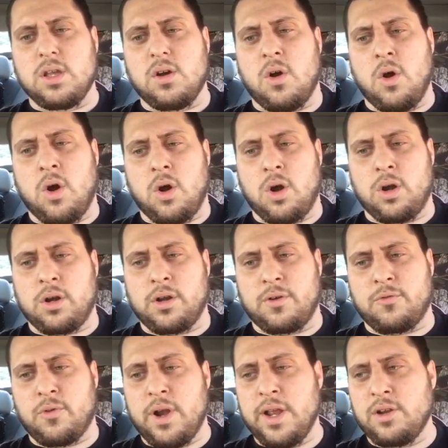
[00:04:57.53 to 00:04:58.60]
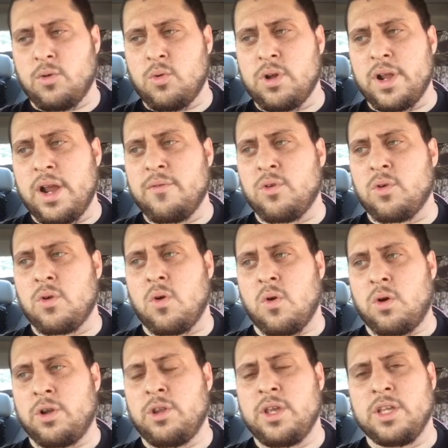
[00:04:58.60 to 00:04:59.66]
or your friend or whatever,
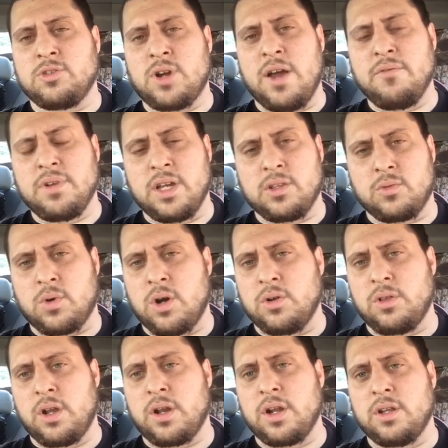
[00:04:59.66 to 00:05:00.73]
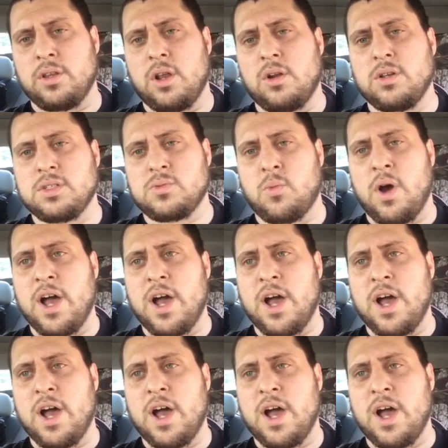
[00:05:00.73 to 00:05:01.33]
or you get driving down the road and they're going to notice,